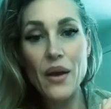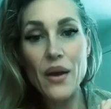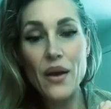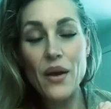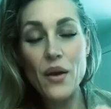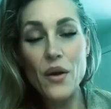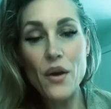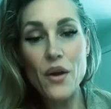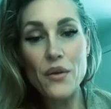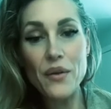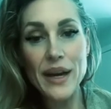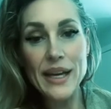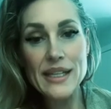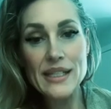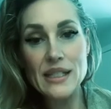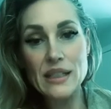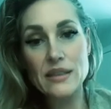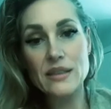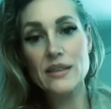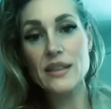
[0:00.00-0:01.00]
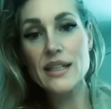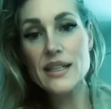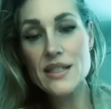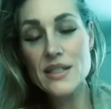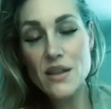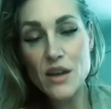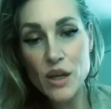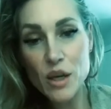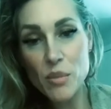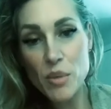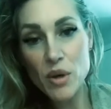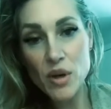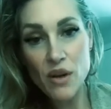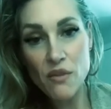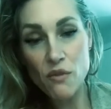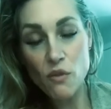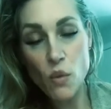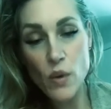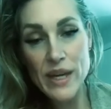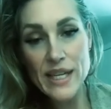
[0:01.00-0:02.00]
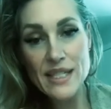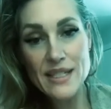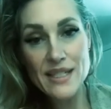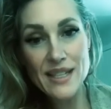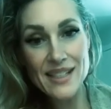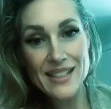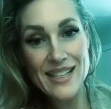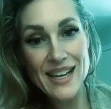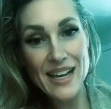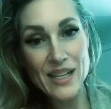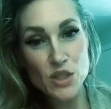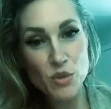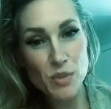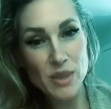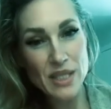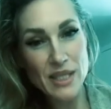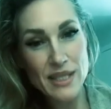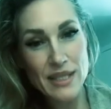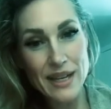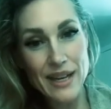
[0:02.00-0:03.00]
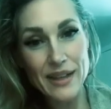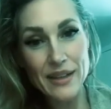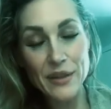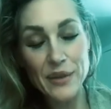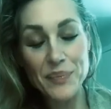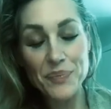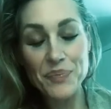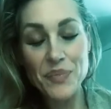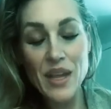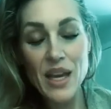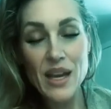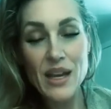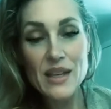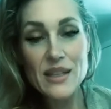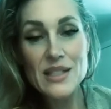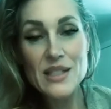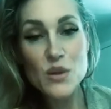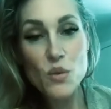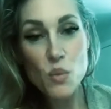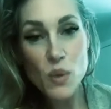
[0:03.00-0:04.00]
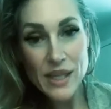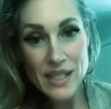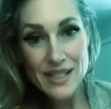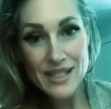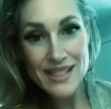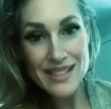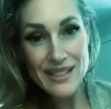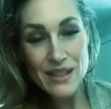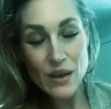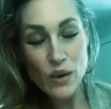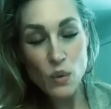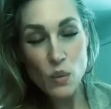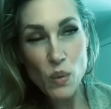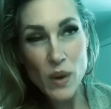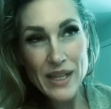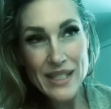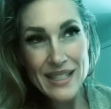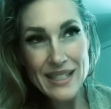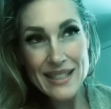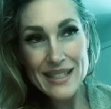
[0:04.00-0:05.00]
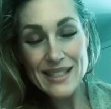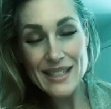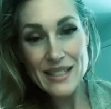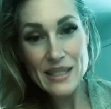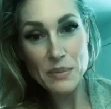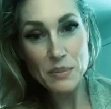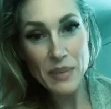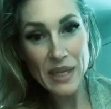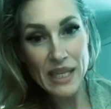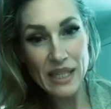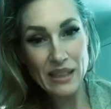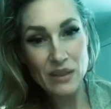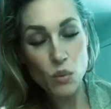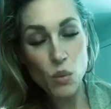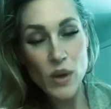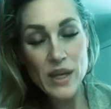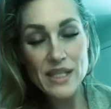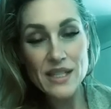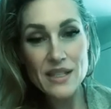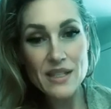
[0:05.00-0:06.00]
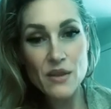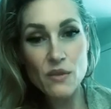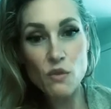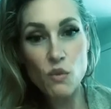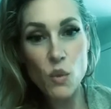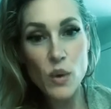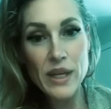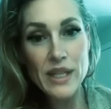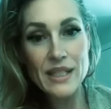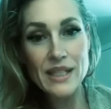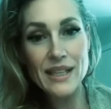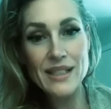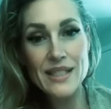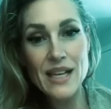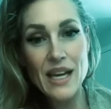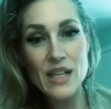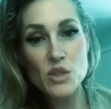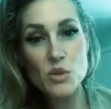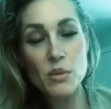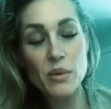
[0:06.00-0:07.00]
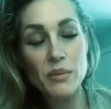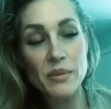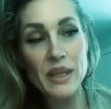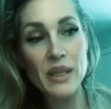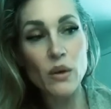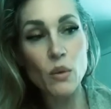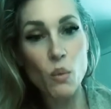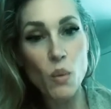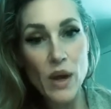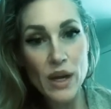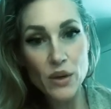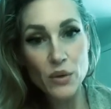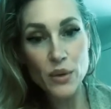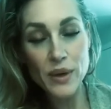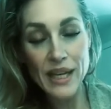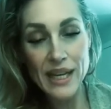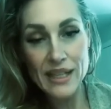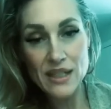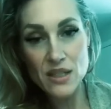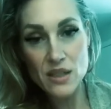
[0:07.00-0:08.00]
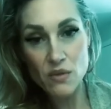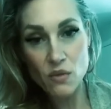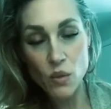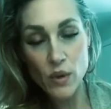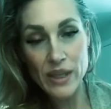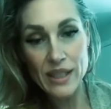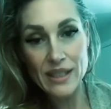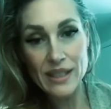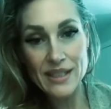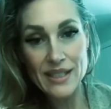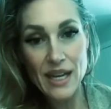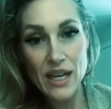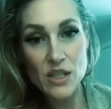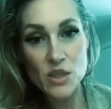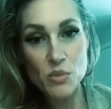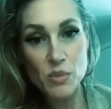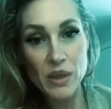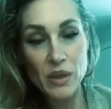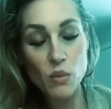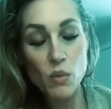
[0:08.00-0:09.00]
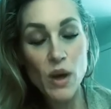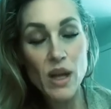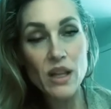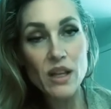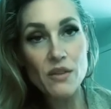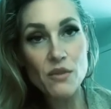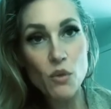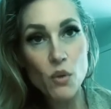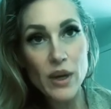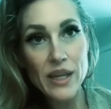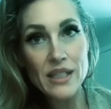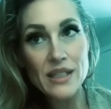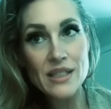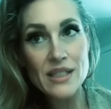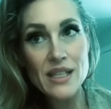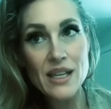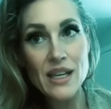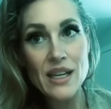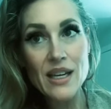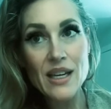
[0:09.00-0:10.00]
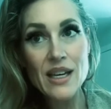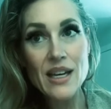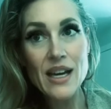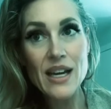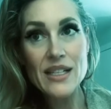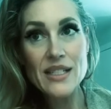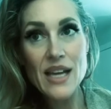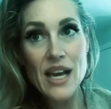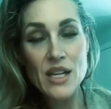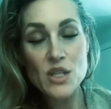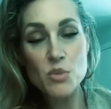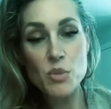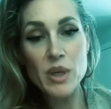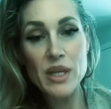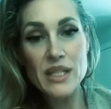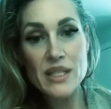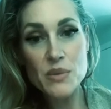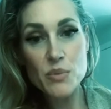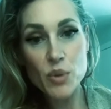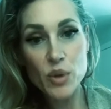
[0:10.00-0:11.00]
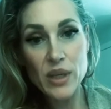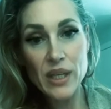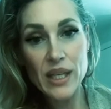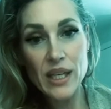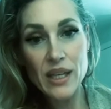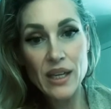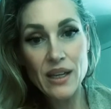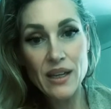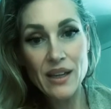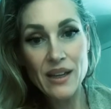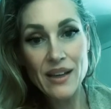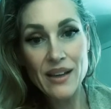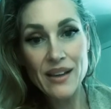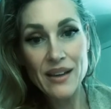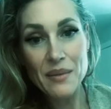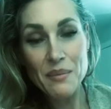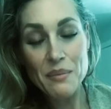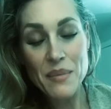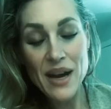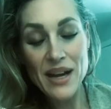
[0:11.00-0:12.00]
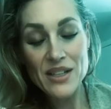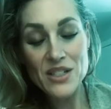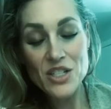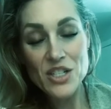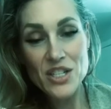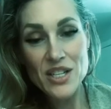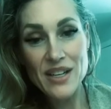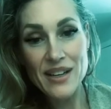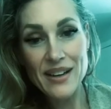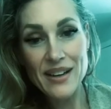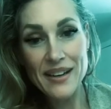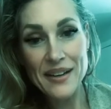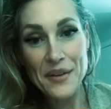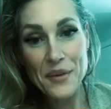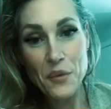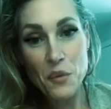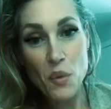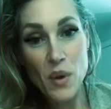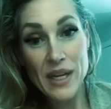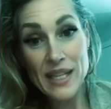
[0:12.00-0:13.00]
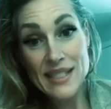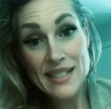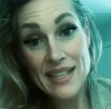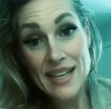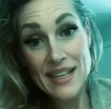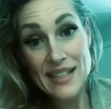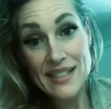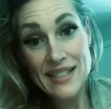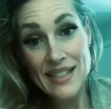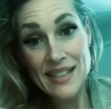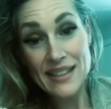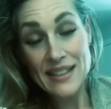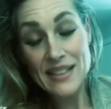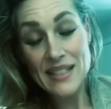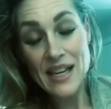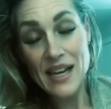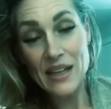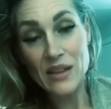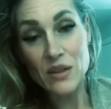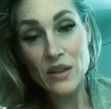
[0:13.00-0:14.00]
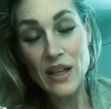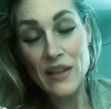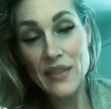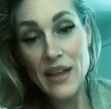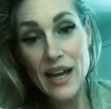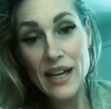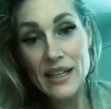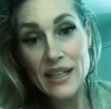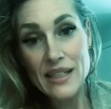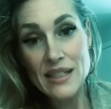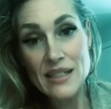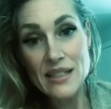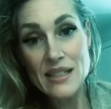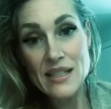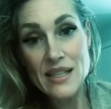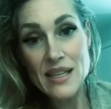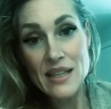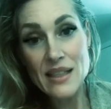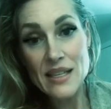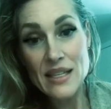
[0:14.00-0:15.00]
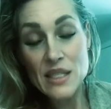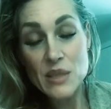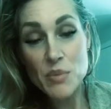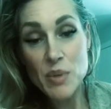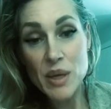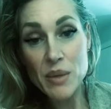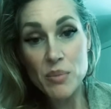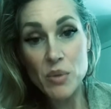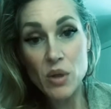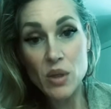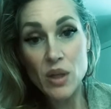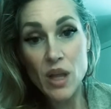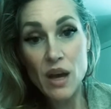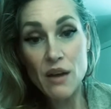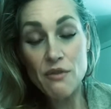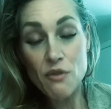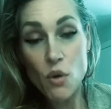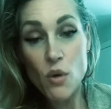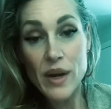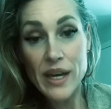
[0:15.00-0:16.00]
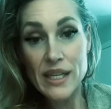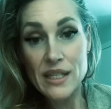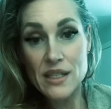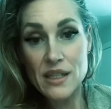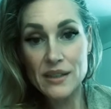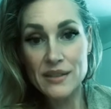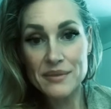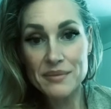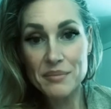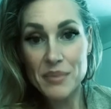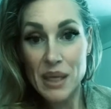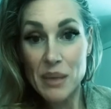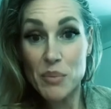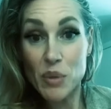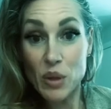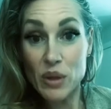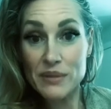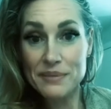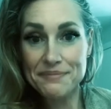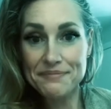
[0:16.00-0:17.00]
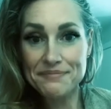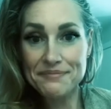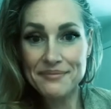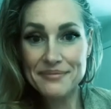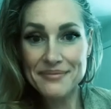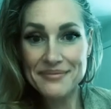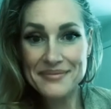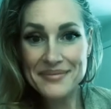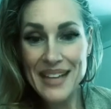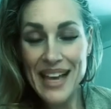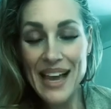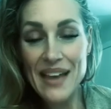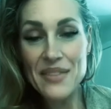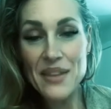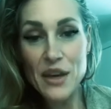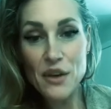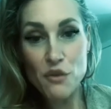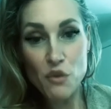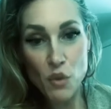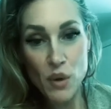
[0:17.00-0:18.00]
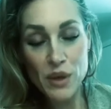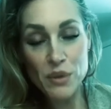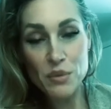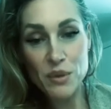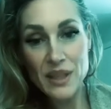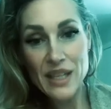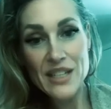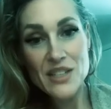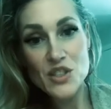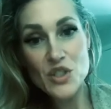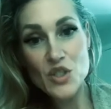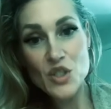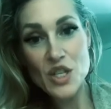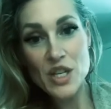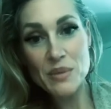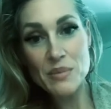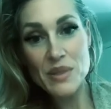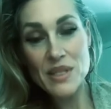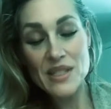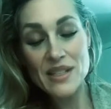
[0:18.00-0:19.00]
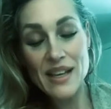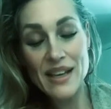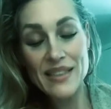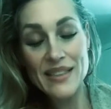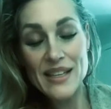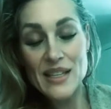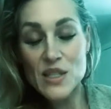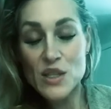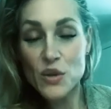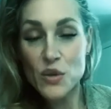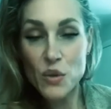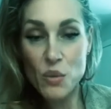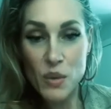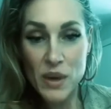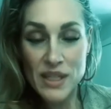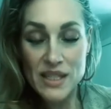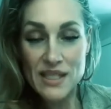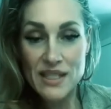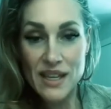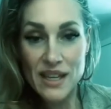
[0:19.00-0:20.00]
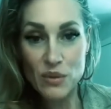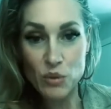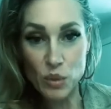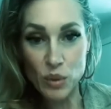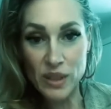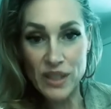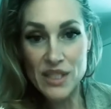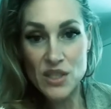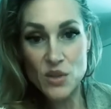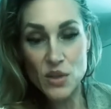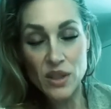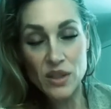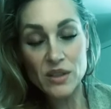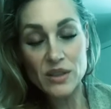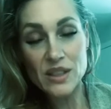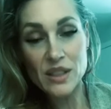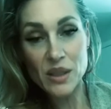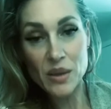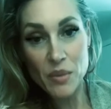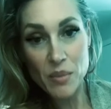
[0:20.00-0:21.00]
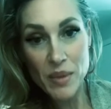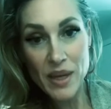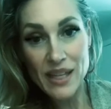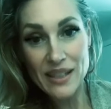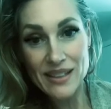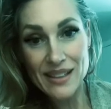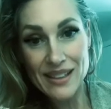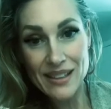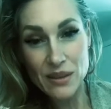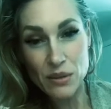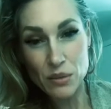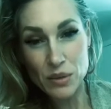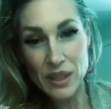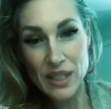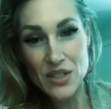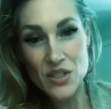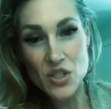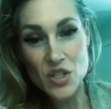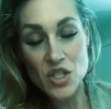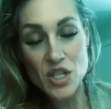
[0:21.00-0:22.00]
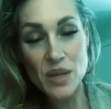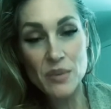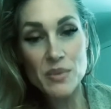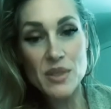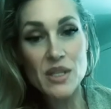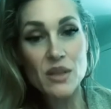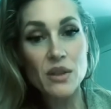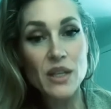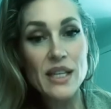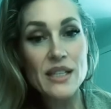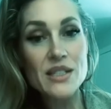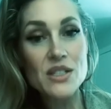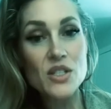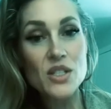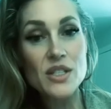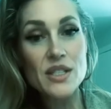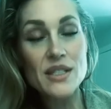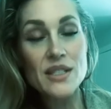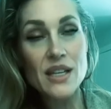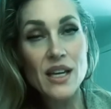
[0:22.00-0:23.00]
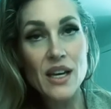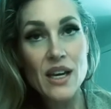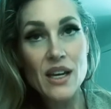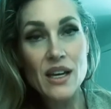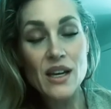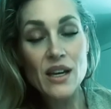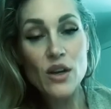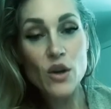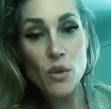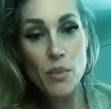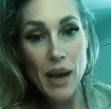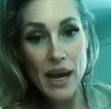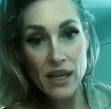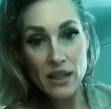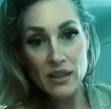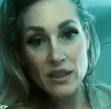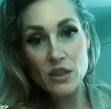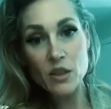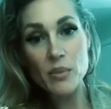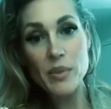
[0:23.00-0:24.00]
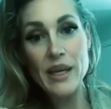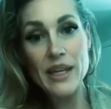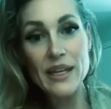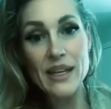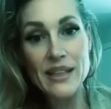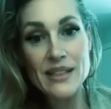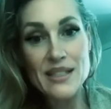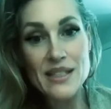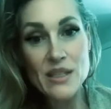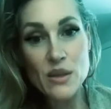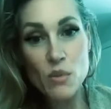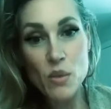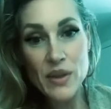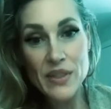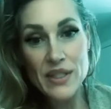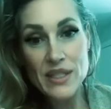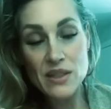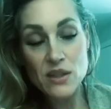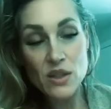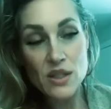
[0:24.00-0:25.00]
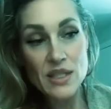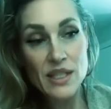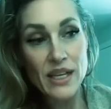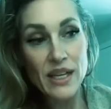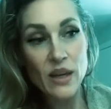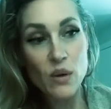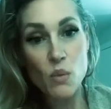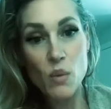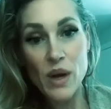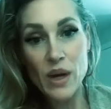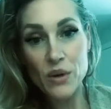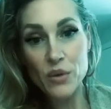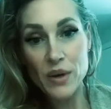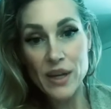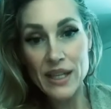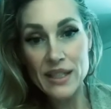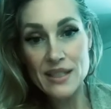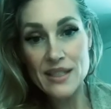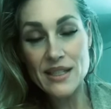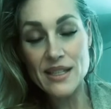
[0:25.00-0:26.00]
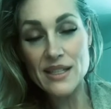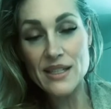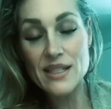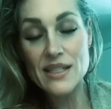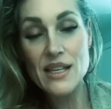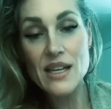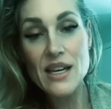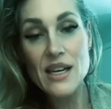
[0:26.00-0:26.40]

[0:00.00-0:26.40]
All right, let's talk about avoidant attachment style. So what does this mean? What does avoidant attachment mean, and what creates avoidant attachment? Well, avoidant attachment is pretty much what it says in the title, and that is these people avoid people and they avoid relationships. These are the ones that really struggle to commit in a relationship. So let's just go back a little bit and see what this looks like and what creates this.